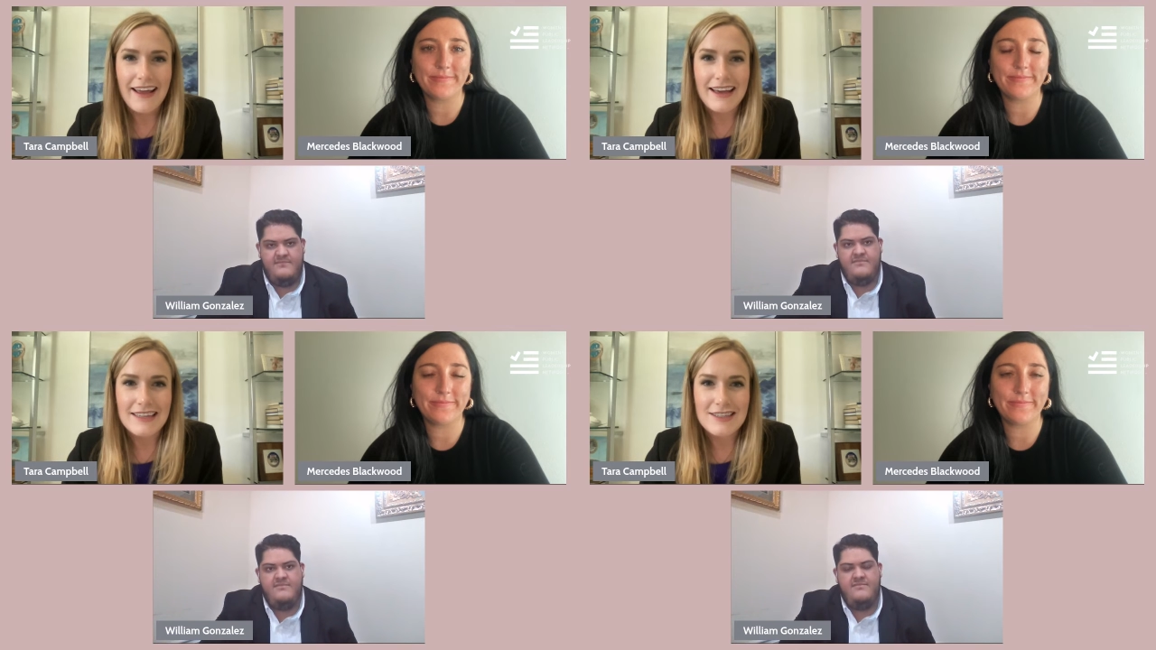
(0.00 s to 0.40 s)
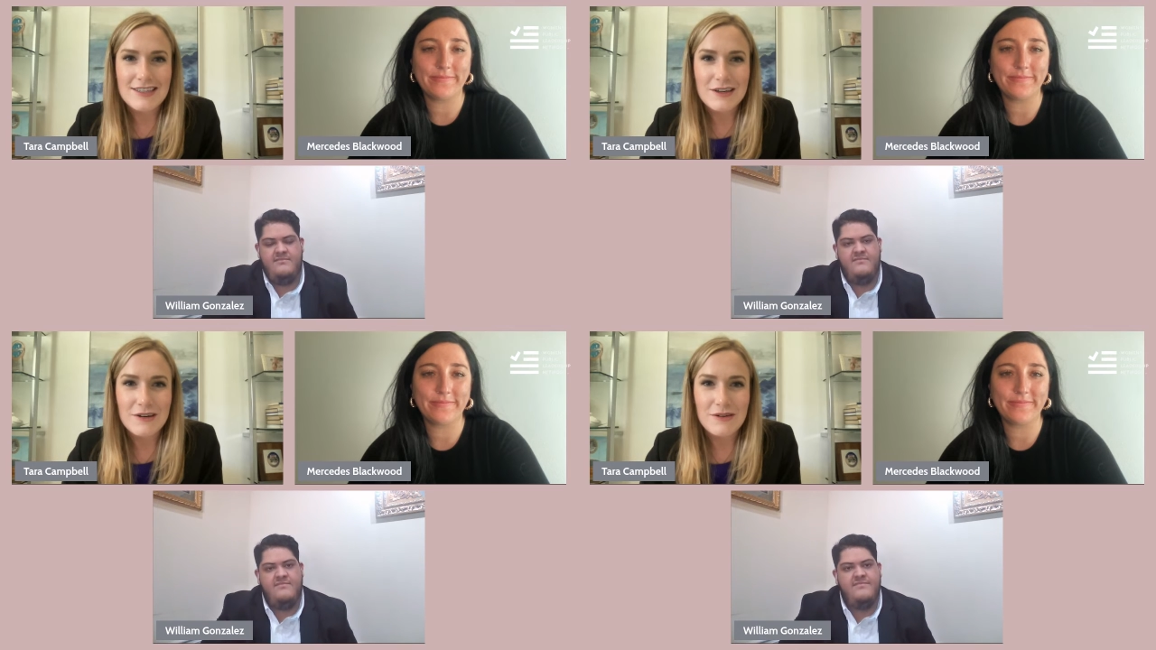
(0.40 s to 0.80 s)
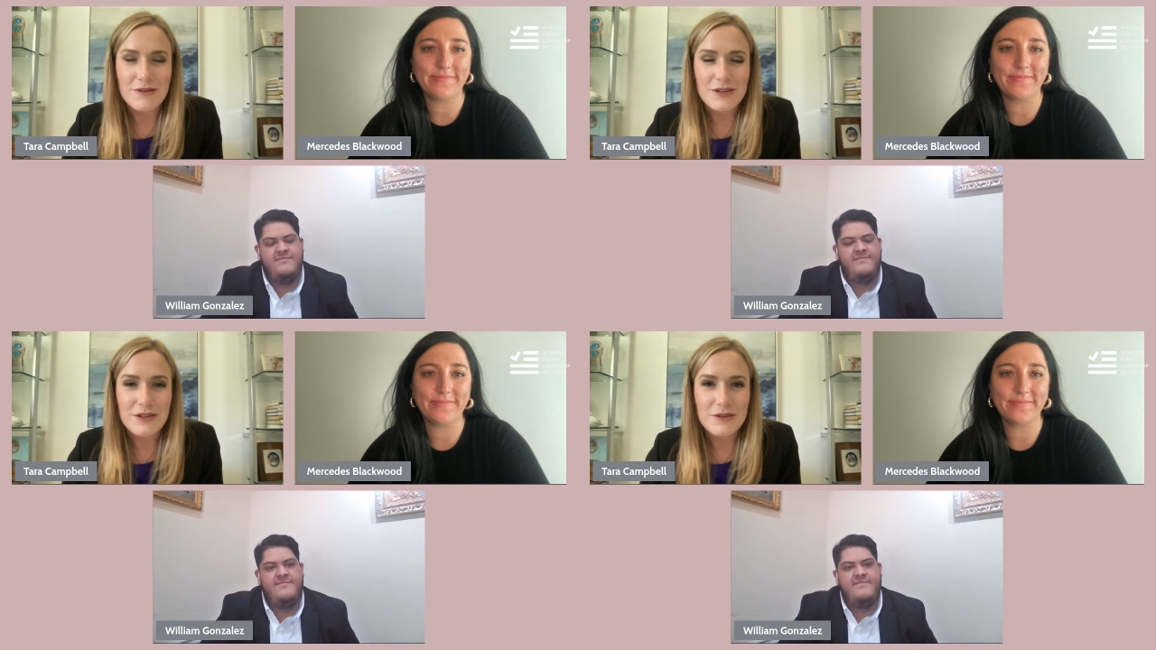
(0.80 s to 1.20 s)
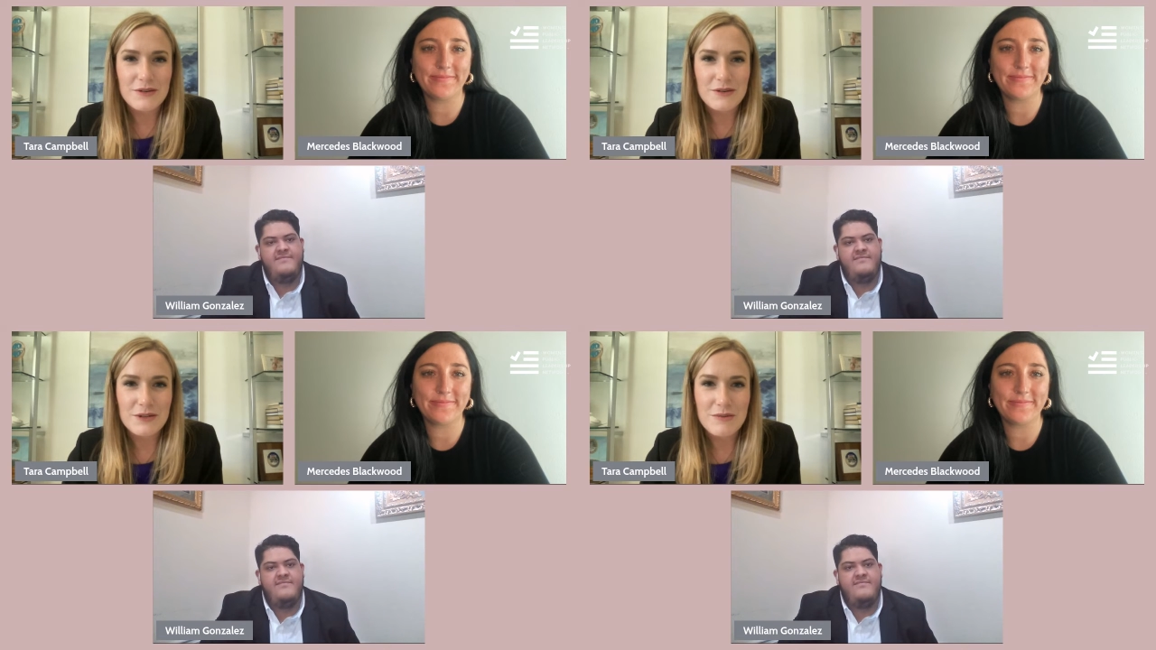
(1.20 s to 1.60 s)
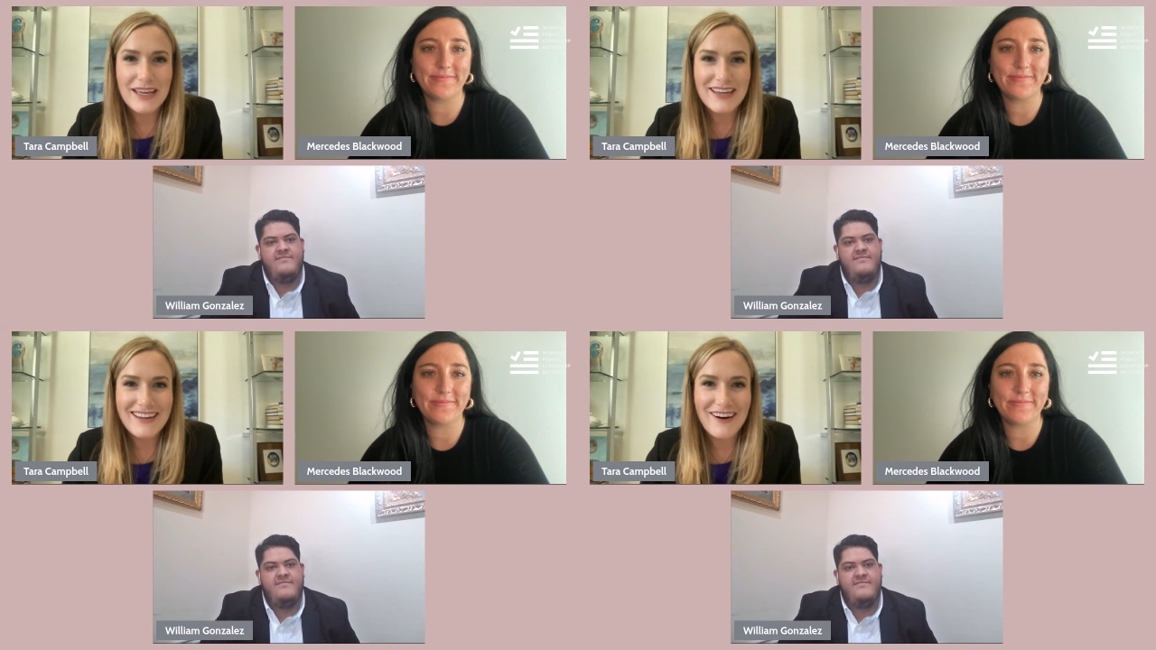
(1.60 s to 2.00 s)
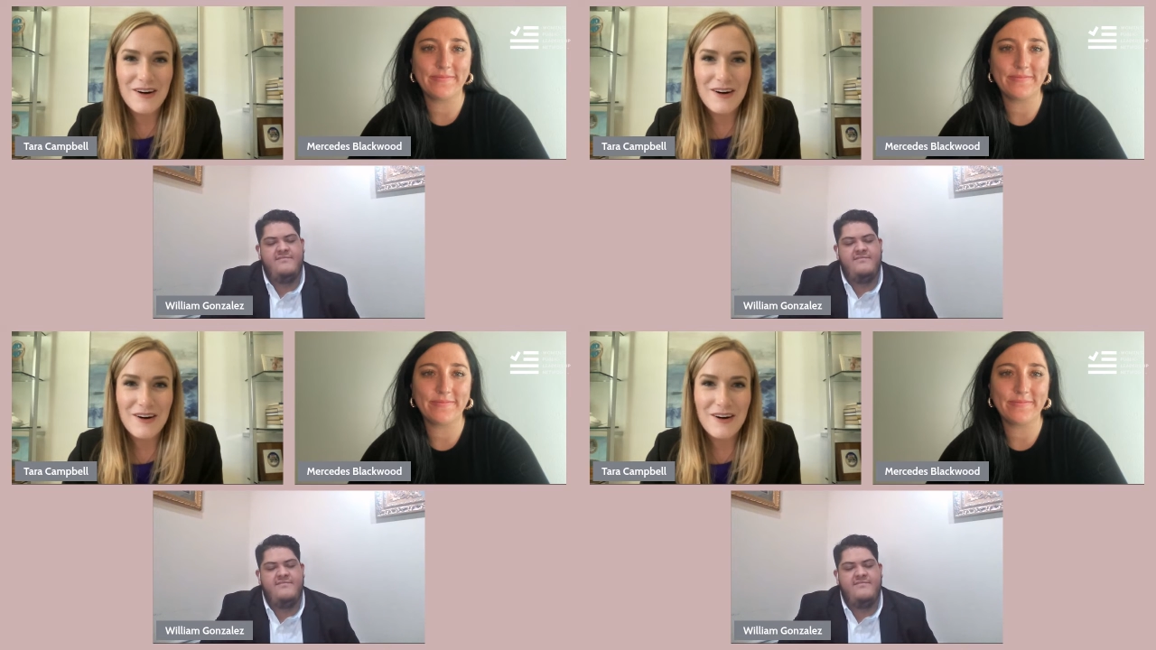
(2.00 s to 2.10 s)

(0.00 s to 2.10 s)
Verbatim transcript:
Speaker 1: And so you you make it